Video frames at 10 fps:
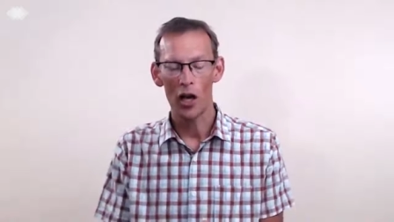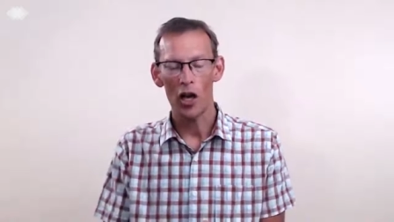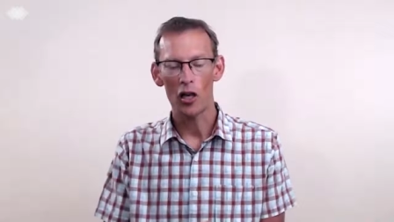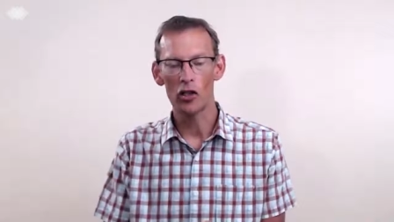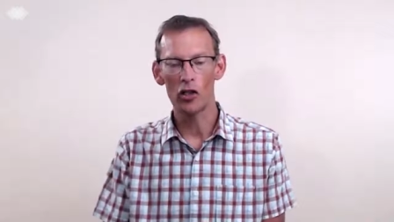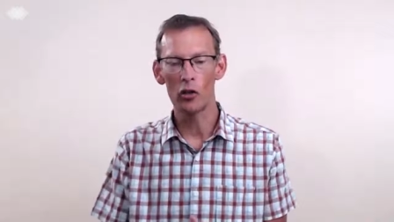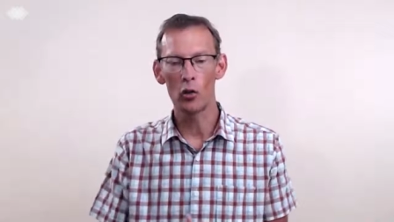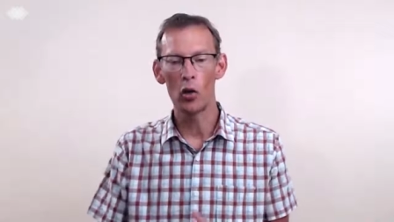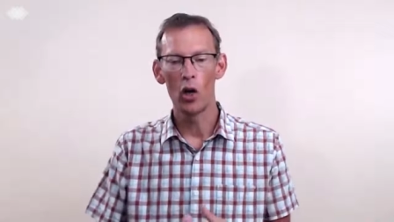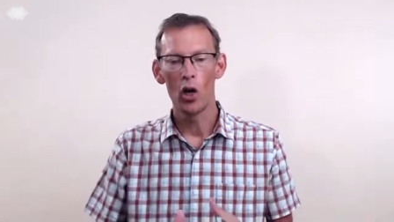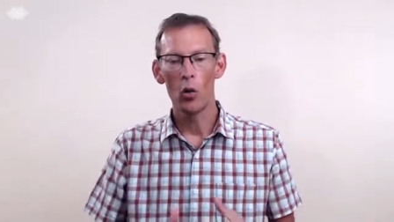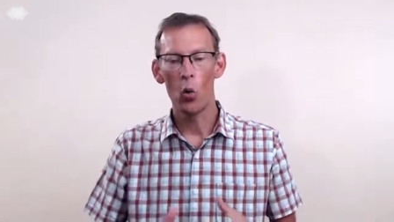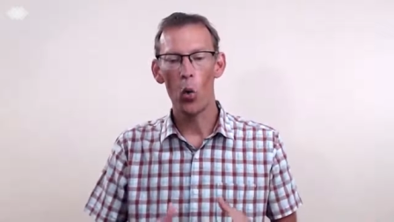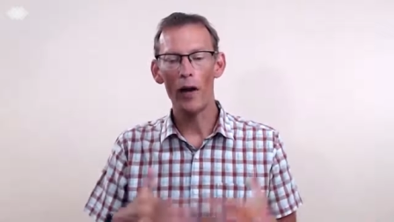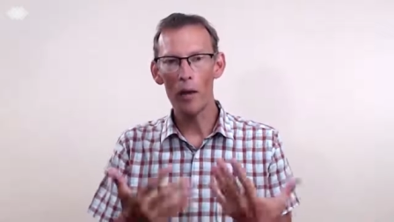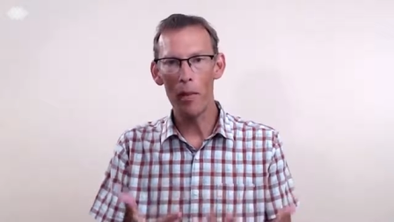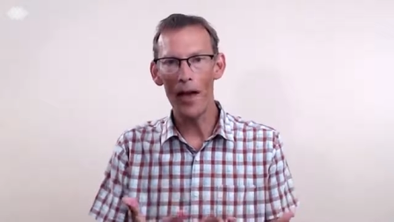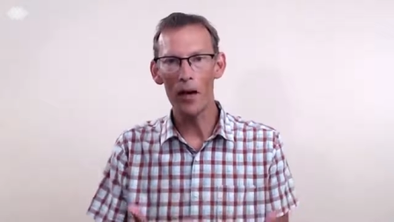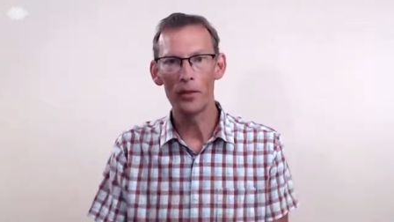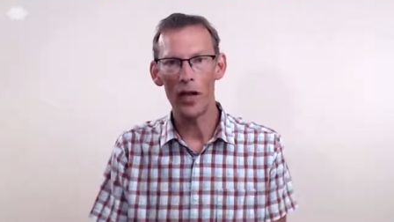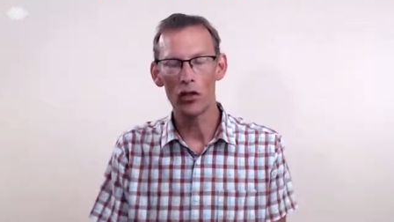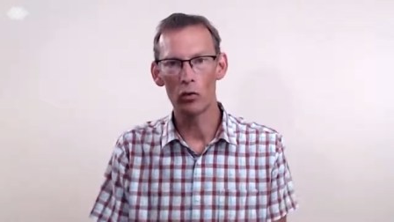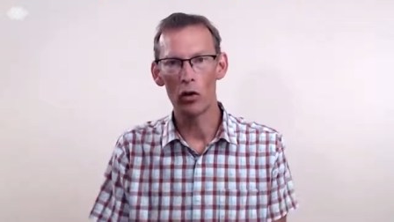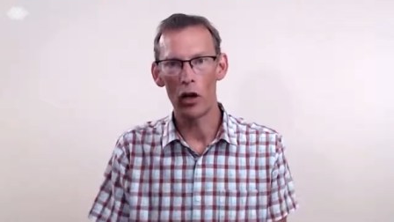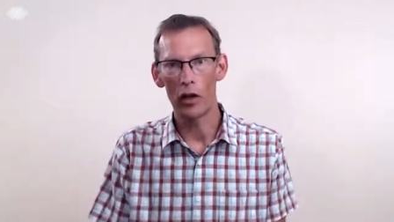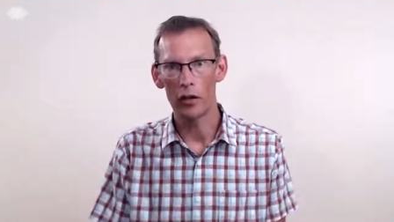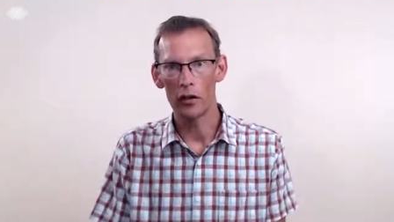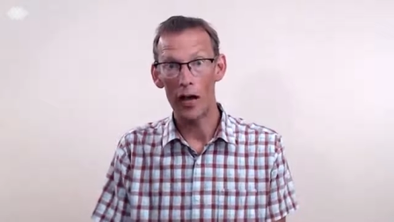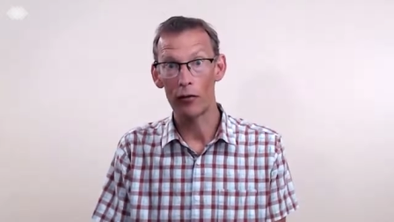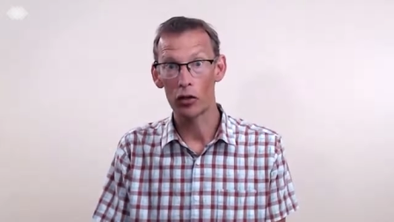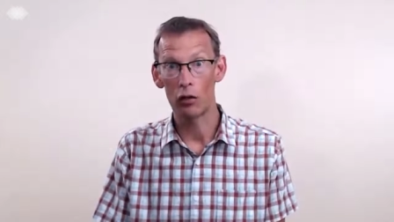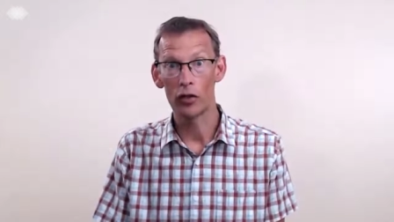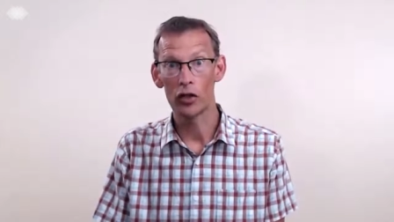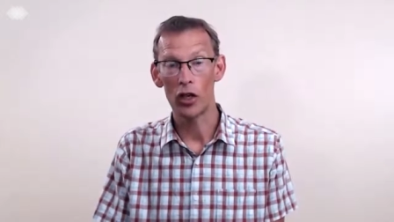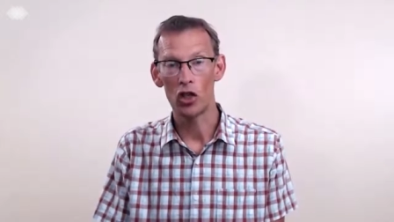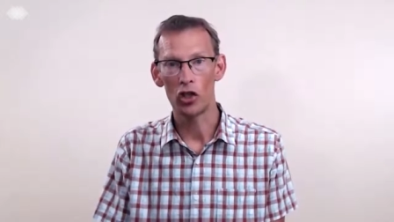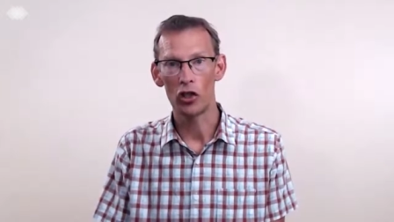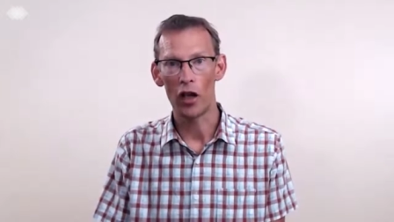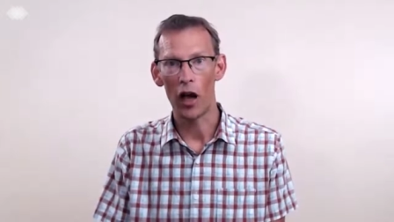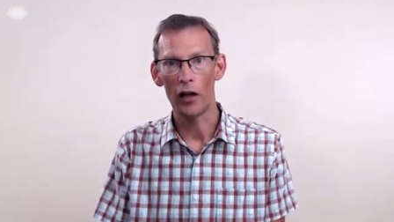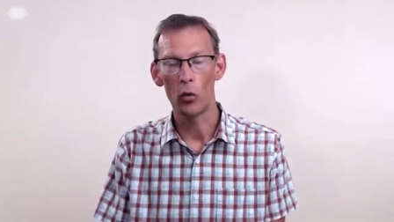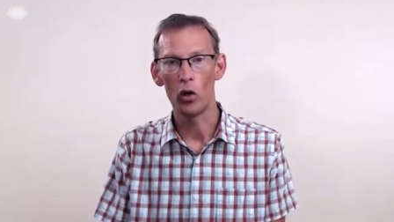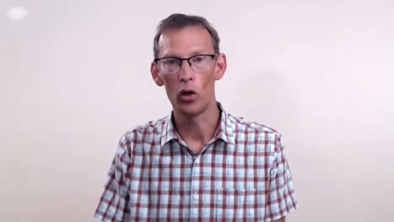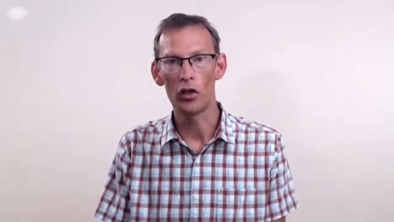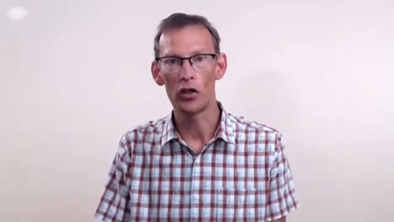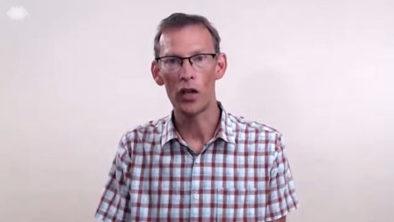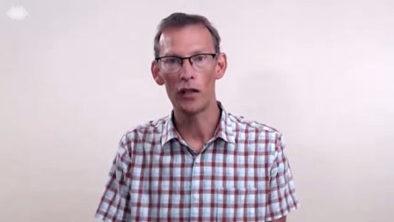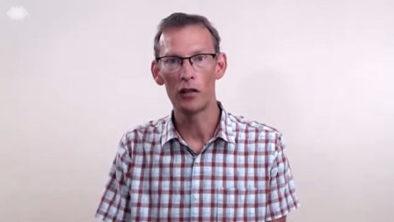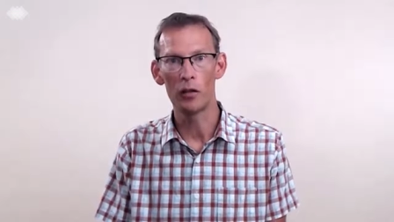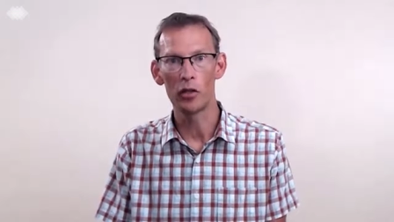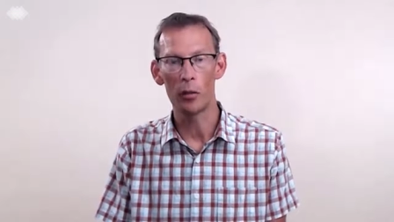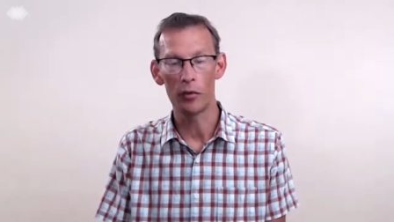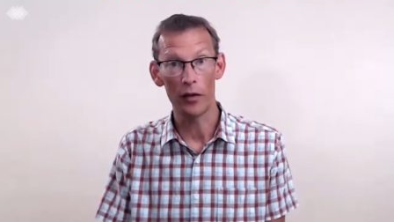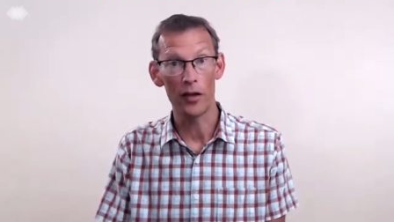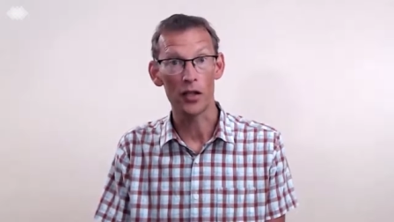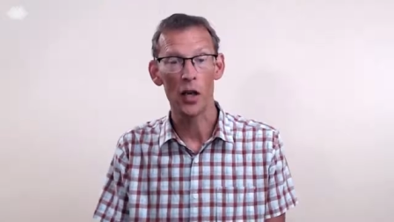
And so when I met a potential client to have a conversation, I would say to them something like this.